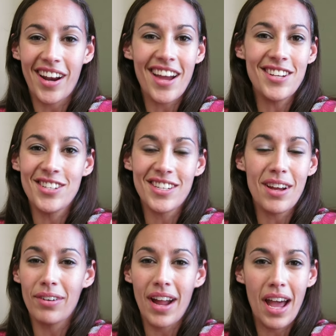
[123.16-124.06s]
that I just
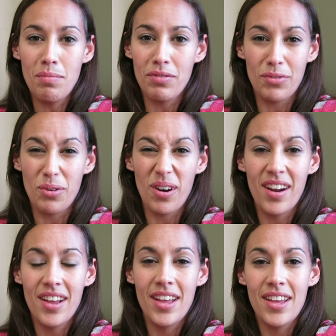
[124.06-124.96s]
never had before.
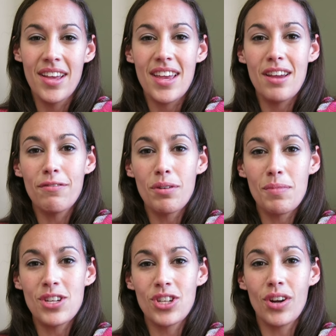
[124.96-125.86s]

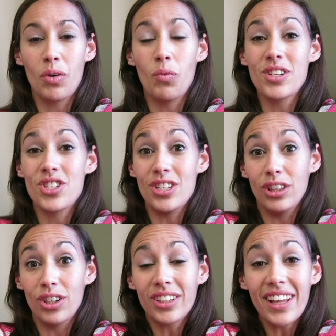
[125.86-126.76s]
Information on what she
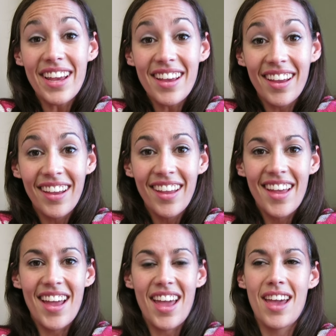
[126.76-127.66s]
looked like,
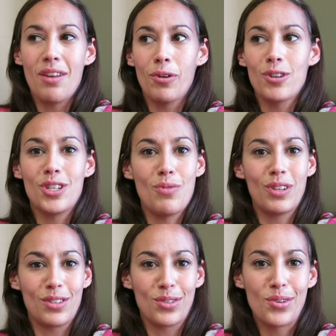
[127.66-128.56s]
and where she
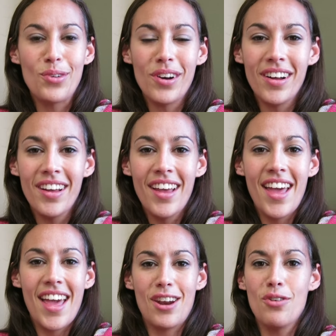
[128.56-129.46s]
went to school,
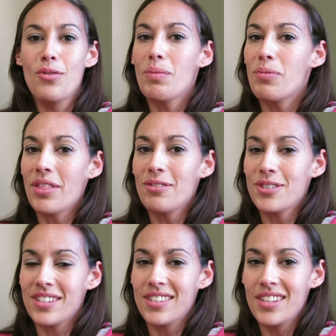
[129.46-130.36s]
and who her
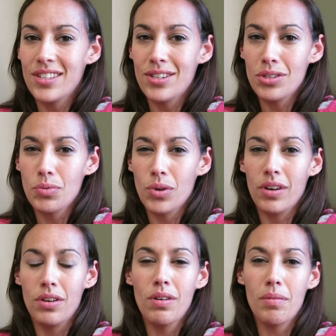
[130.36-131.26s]
brothers and sisters were,
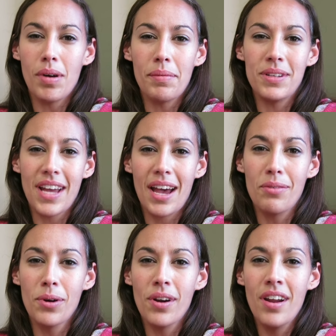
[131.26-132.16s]
and who her mom and dad
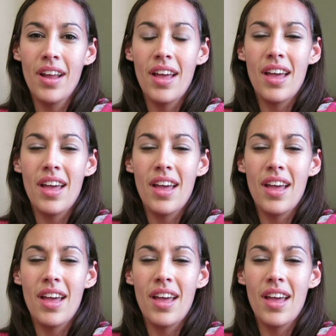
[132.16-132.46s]
were.